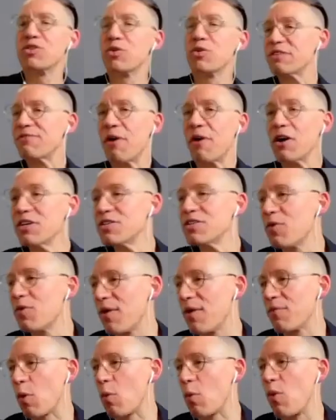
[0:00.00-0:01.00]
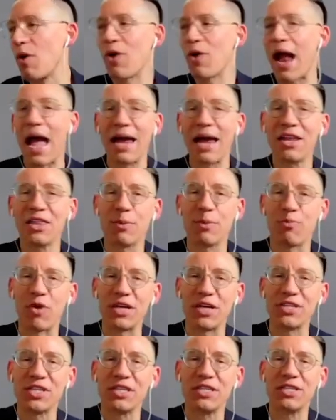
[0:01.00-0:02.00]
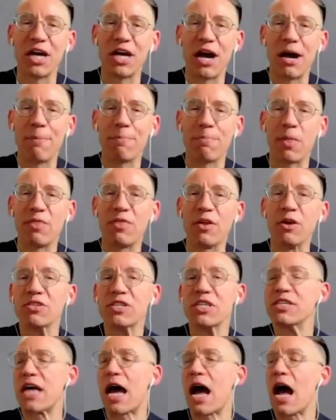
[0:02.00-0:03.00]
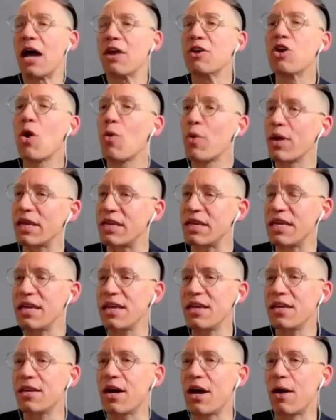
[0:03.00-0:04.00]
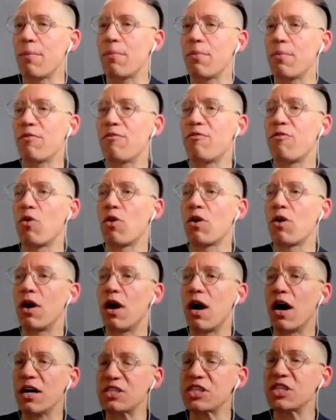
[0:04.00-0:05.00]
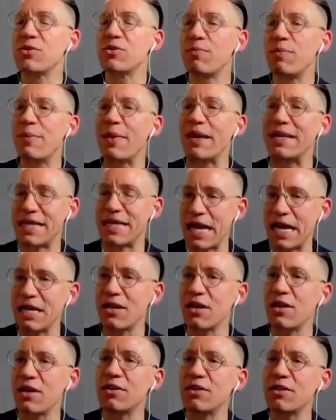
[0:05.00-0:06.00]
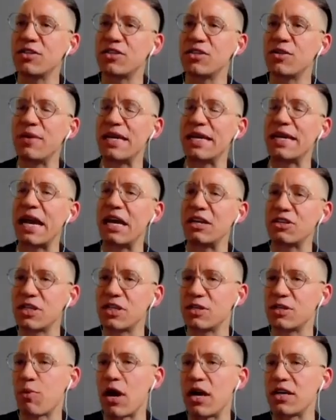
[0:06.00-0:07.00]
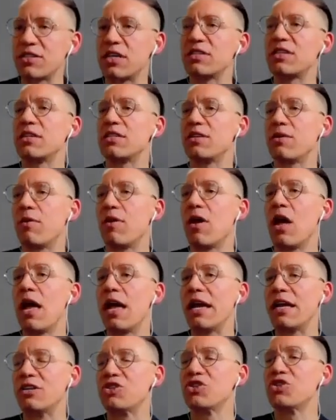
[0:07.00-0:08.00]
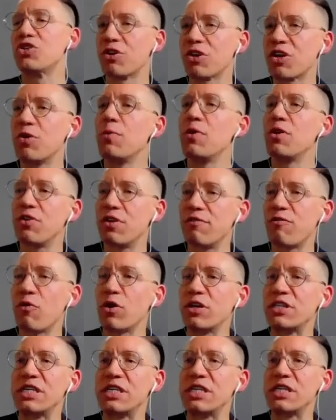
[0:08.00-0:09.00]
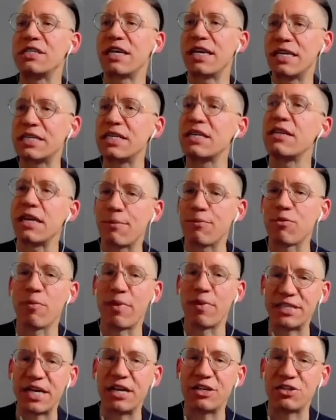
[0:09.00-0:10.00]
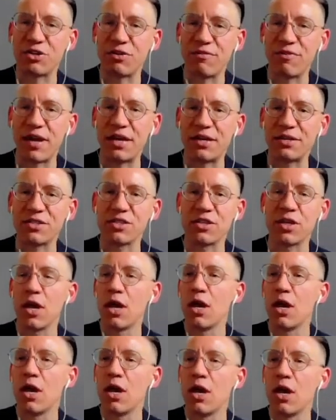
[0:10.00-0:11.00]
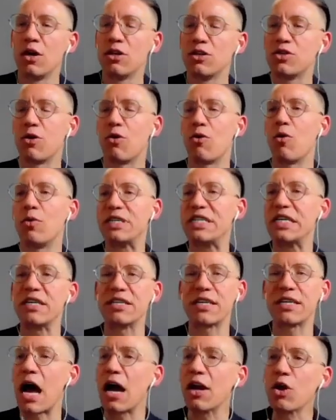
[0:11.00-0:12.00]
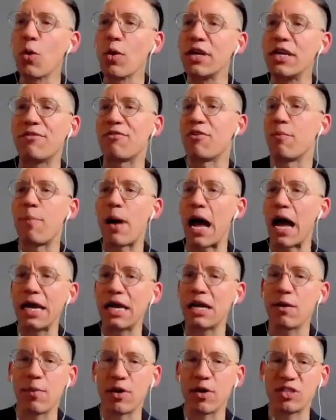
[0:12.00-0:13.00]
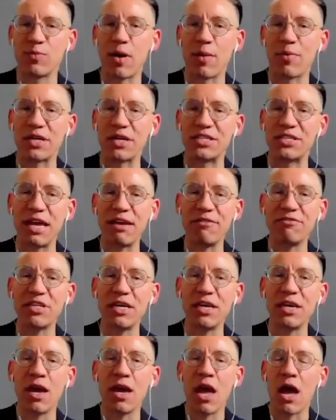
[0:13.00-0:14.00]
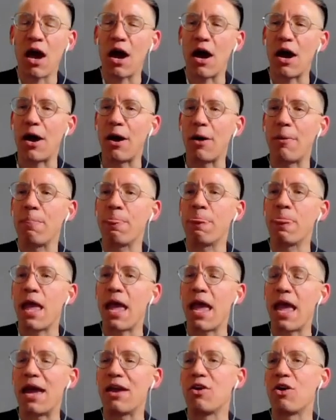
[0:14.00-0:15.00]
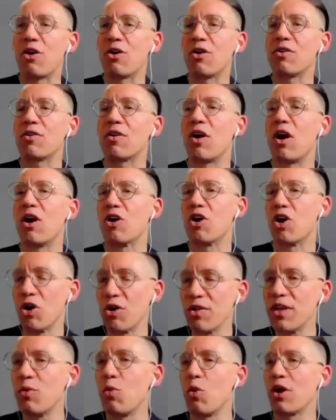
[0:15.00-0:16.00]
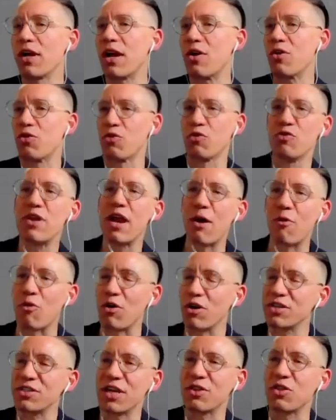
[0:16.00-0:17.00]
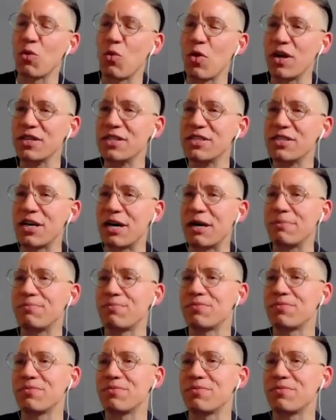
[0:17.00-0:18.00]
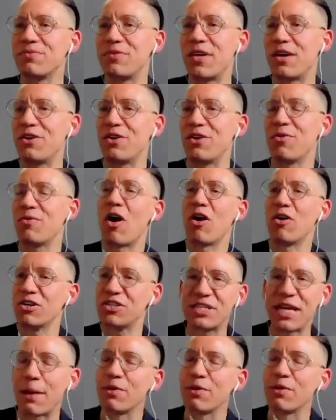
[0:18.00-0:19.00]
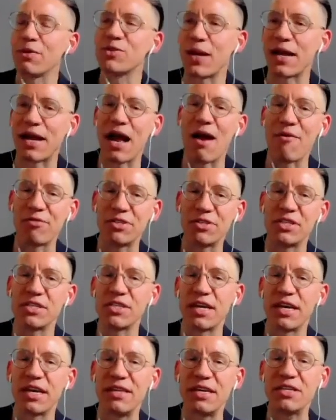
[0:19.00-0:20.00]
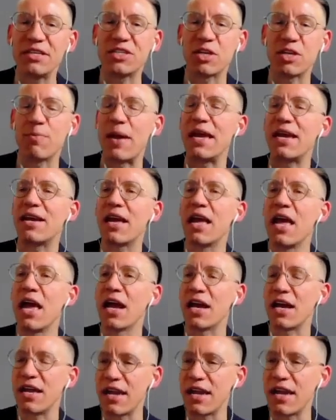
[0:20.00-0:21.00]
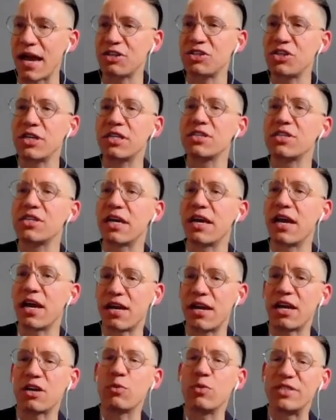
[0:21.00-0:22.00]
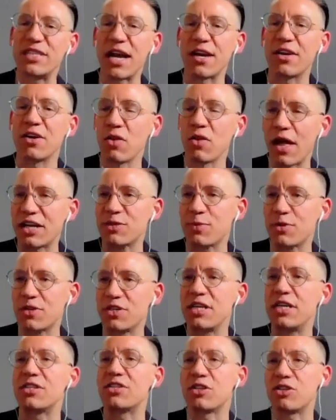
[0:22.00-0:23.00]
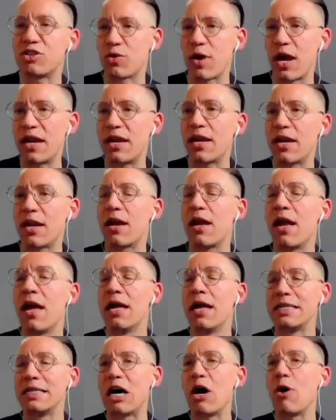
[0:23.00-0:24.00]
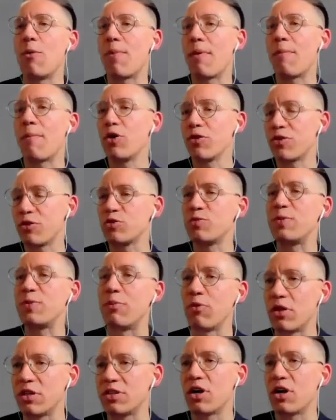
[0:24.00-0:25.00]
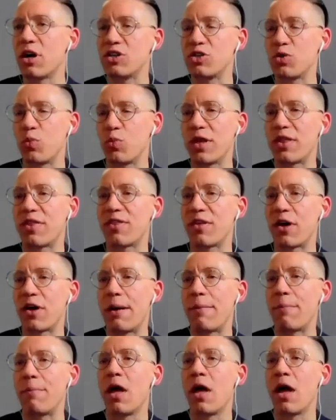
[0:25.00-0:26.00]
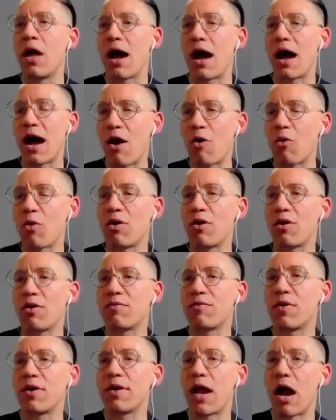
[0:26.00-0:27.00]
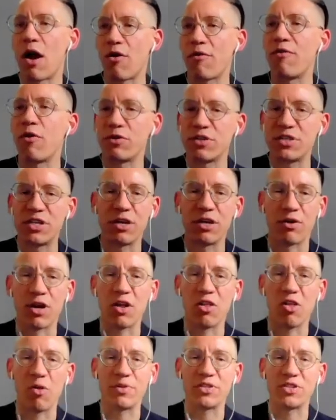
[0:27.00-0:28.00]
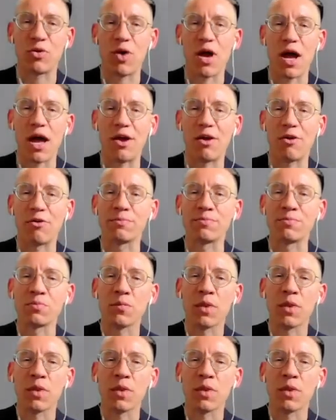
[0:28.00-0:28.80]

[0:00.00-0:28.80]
So as far as where we're at at the present, um, there's this ongoing need um, for us to be maintained, uh, to be engaged in this process, and to insert community voices into the implementation phase. So we see this ongoing need for buy-in amongst public safety, um, and are we're currently working through networks like the ones um, that you know are established by conferences like these to make connections and get connected with technical expertise and training to help put those people in touch with um, our our folks here in Columbus, Ohio.